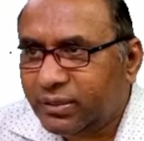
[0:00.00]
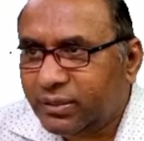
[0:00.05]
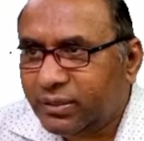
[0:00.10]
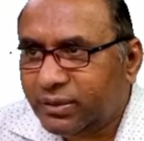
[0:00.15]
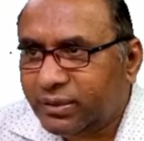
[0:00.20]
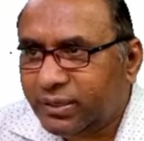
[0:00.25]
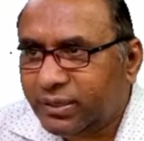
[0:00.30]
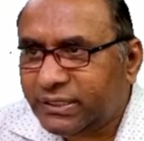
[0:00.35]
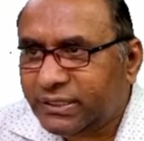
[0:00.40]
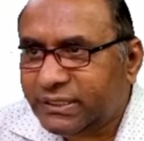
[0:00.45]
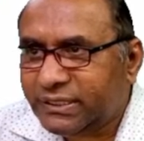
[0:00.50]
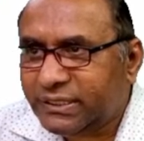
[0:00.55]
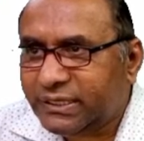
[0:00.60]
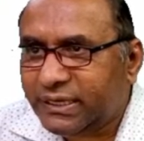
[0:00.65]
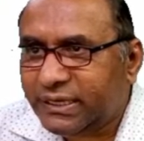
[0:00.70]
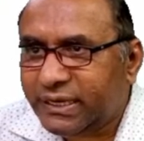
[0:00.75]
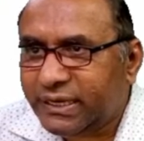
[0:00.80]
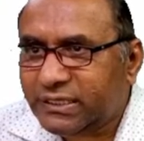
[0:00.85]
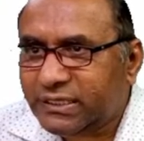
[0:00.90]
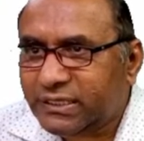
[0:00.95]
this
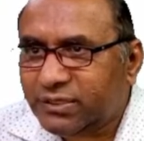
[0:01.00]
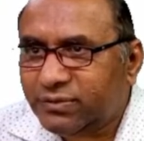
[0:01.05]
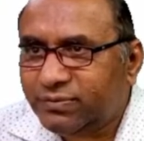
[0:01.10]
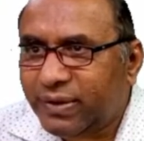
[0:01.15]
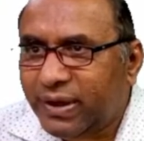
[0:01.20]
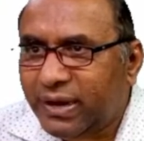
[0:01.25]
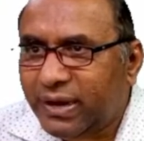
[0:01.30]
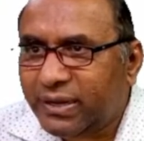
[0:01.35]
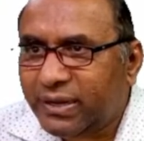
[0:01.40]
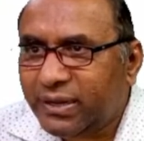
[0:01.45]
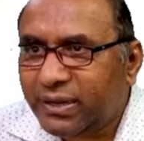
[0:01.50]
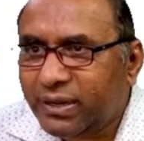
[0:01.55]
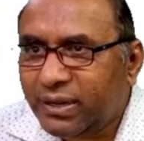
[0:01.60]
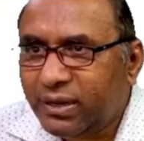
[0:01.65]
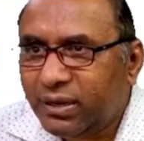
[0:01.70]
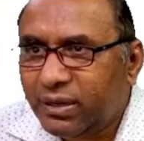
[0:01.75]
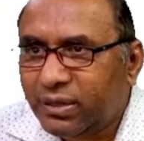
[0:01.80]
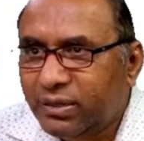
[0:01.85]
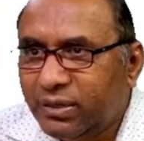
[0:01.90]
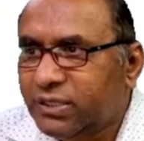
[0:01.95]
syntax is for
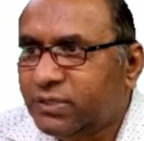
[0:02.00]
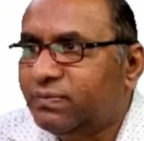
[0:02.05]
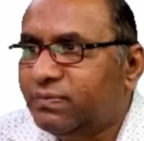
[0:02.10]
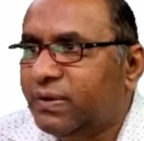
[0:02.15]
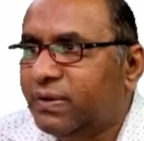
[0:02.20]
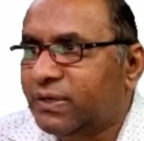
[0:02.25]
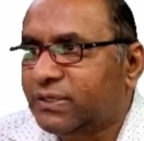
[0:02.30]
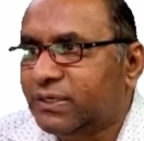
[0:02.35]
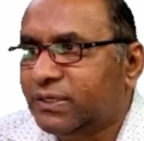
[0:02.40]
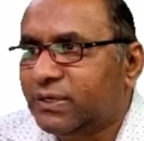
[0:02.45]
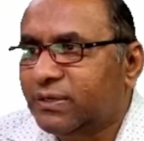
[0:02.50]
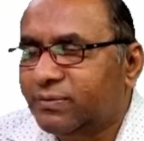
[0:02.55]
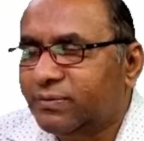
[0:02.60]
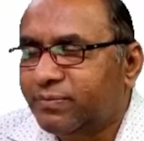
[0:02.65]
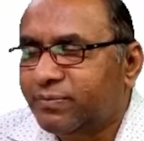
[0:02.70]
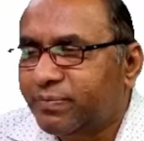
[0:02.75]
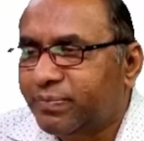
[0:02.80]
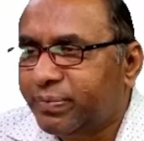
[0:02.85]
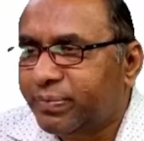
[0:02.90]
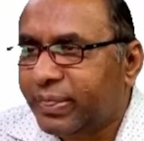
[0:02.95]
this function,
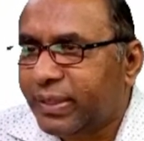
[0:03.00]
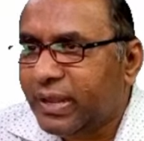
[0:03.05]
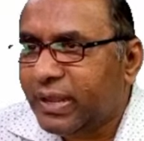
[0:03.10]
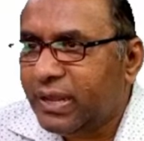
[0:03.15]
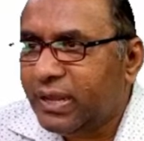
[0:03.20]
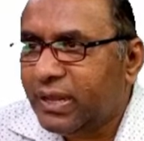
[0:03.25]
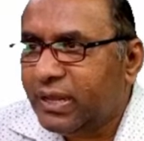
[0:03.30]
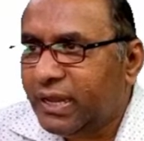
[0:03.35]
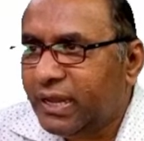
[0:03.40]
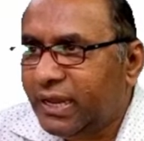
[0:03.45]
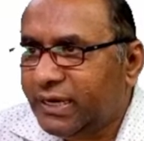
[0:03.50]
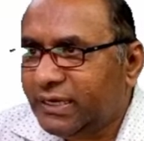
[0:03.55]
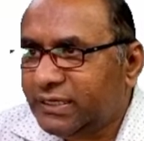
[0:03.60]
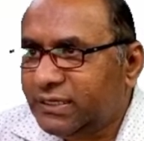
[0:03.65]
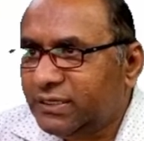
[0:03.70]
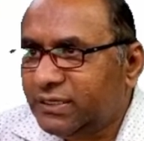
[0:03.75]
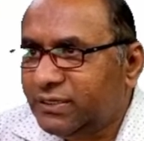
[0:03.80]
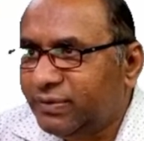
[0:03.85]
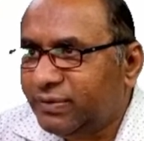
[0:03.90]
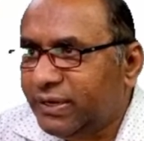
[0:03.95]

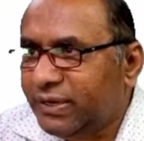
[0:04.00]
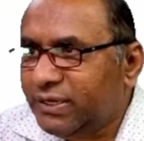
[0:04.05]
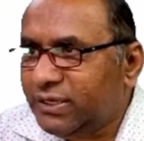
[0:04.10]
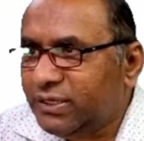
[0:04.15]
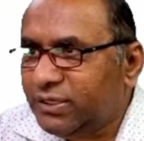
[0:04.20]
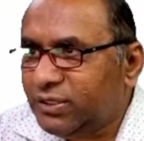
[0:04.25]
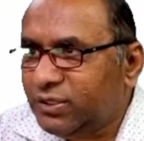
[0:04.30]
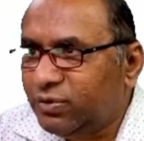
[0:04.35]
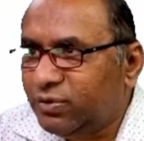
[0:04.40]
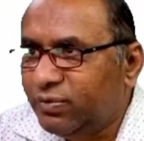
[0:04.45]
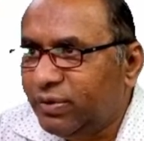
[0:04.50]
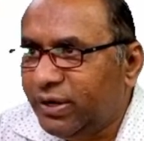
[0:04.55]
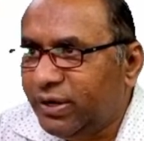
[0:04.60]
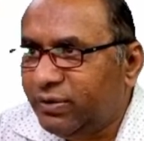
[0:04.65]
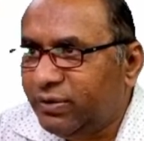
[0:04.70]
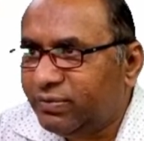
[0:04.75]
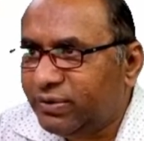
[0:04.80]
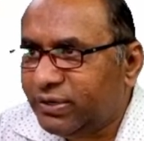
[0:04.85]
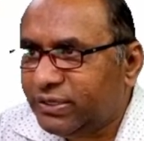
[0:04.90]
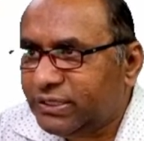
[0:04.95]
and when you will
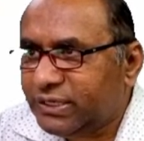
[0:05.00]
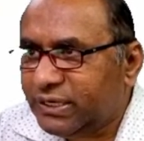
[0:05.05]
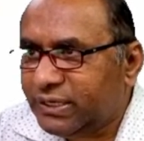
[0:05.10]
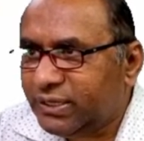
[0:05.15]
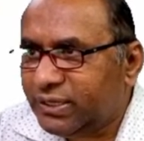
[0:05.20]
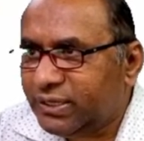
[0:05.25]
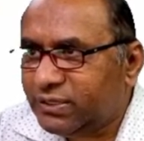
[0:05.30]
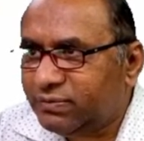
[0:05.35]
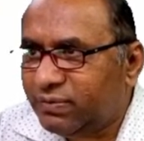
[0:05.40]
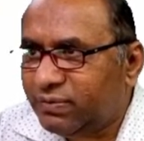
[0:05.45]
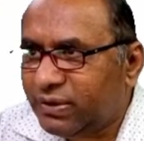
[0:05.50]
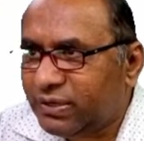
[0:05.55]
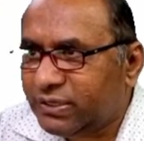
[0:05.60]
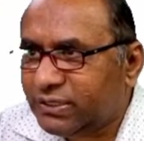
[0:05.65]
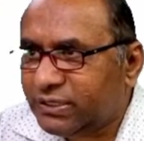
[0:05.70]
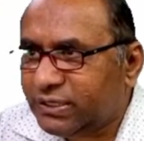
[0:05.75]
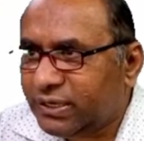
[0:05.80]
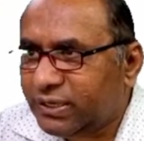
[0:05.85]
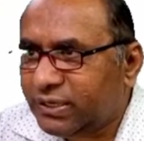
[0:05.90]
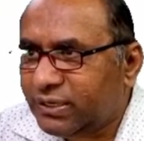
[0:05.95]
differentiate this
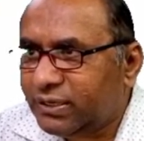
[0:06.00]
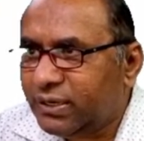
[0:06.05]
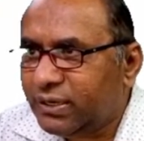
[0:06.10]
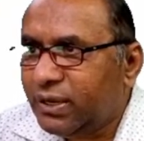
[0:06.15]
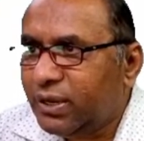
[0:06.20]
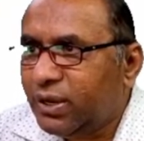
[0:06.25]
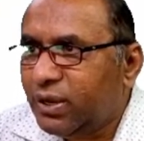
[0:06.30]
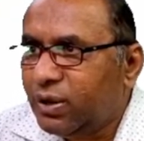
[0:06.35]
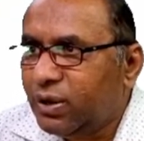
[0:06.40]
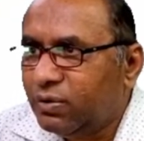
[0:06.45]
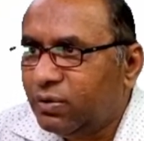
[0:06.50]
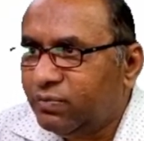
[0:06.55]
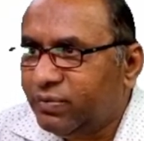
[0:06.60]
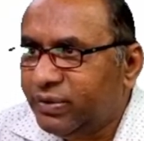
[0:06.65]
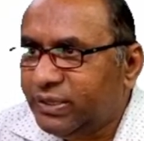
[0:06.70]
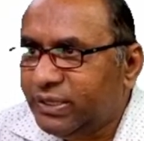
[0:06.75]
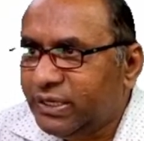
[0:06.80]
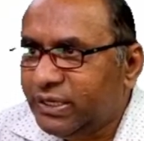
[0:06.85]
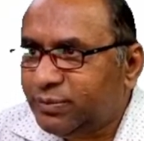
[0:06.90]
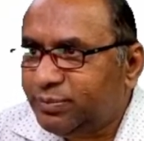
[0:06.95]
function
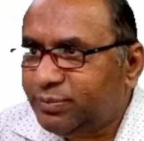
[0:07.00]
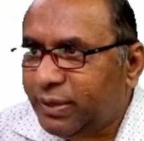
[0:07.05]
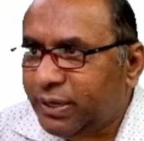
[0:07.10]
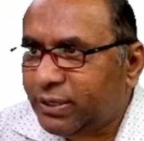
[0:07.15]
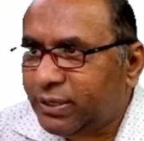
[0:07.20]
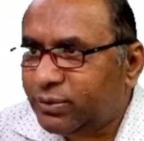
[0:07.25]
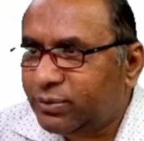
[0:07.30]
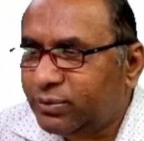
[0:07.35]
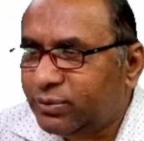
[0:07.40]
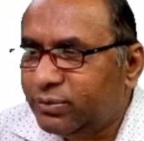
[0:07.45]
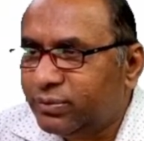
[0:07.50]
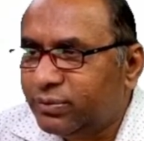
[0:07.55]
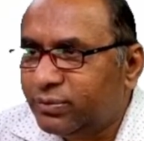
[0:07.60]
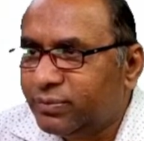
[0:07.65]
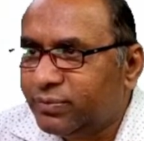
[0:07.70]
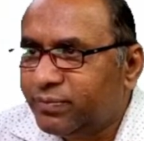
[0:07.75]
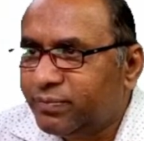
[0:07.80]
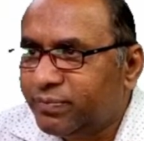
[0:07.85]
with respect to